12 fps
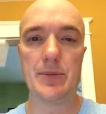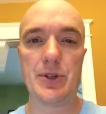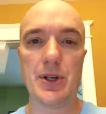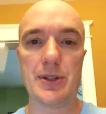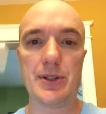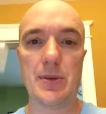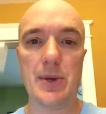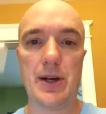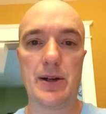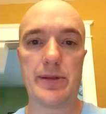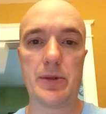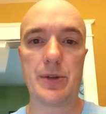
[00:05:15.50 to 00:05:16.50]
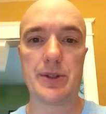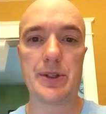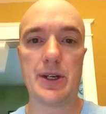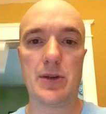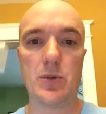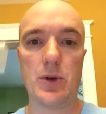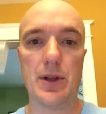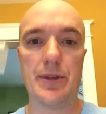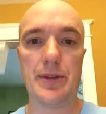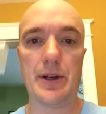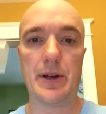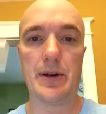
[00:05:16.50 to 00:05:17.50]
Just about everyone's done
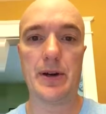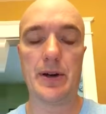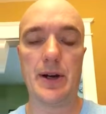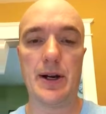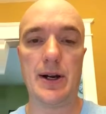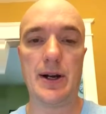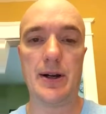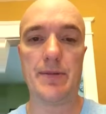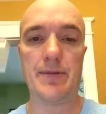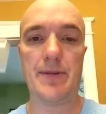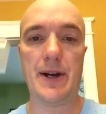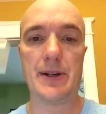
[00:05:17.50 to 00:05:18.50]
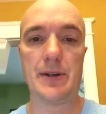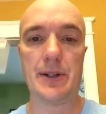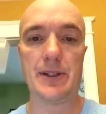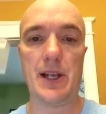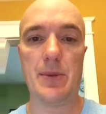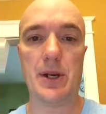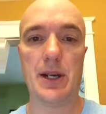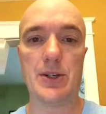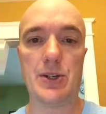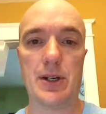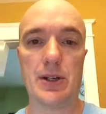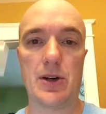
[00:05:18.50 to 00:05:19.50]
with their final
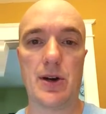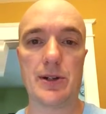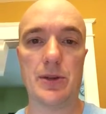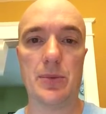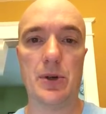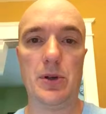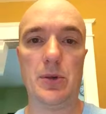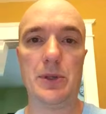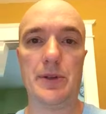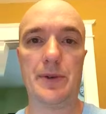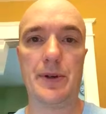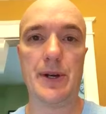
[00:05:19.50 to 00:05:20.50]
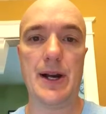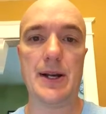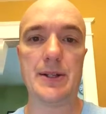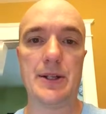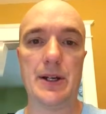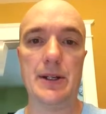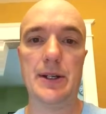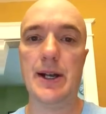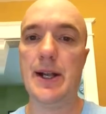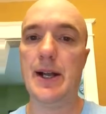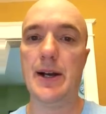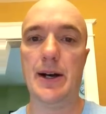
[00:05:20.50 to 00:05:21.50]
examination in cardiopulm. If you're not done,
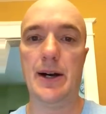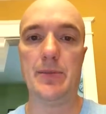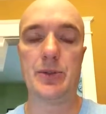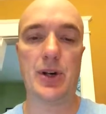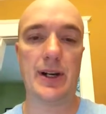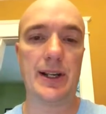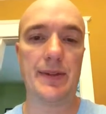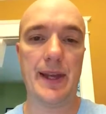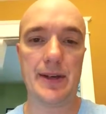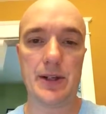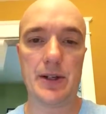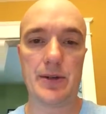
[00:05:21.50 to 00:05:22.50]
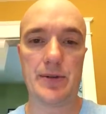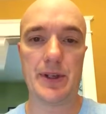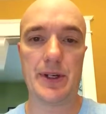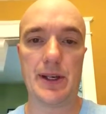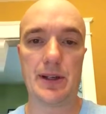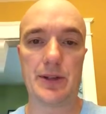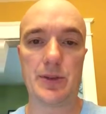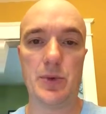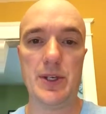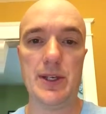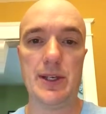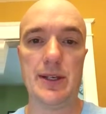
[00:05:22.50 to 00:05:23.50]
try to get that done over the next
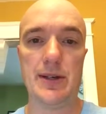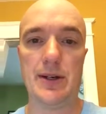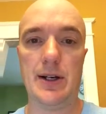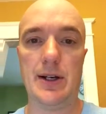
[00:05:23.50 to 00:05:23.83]
week.